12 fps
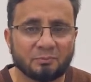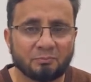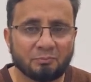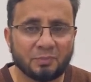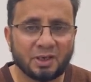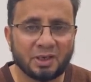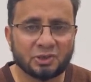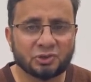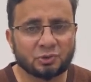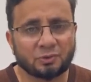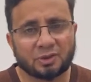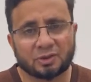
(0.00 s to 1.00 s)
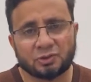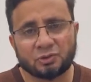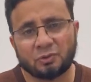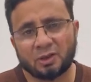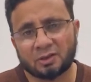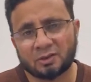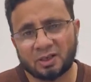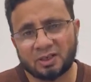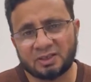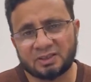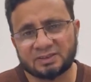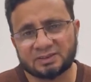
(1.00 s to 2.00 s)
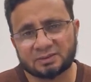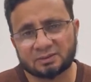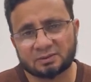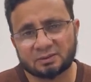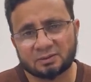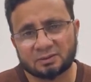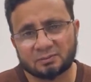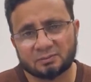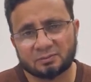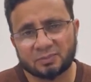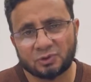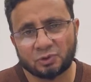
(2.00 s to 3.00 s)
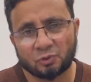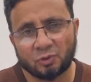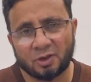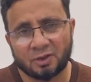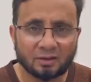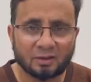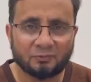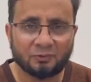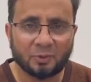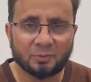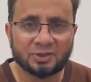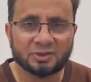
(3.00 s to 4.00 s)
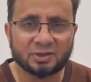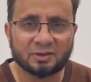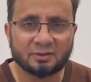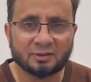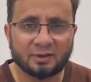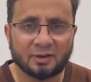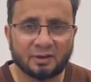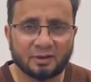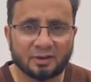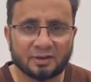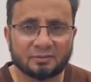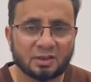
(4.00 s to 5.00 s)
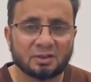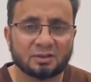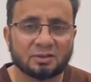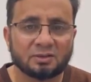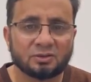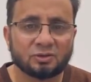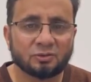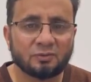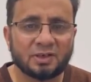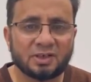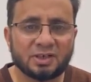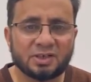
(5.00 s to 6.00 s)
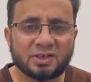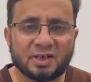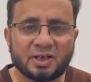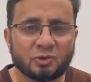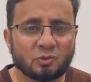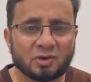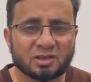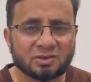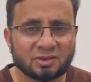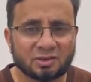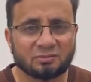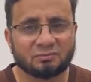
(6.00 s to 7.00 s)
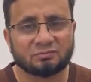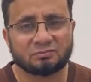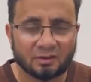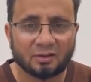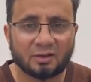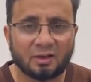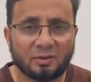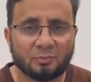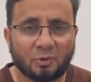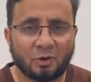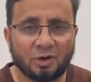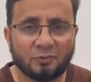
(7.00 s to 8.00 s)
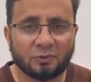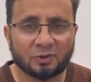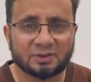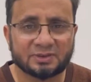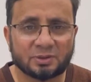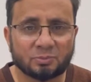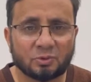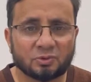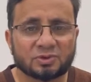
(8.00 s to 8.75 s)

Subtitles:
Make sure you organize your information clearly. You will need an introduction and body for this report.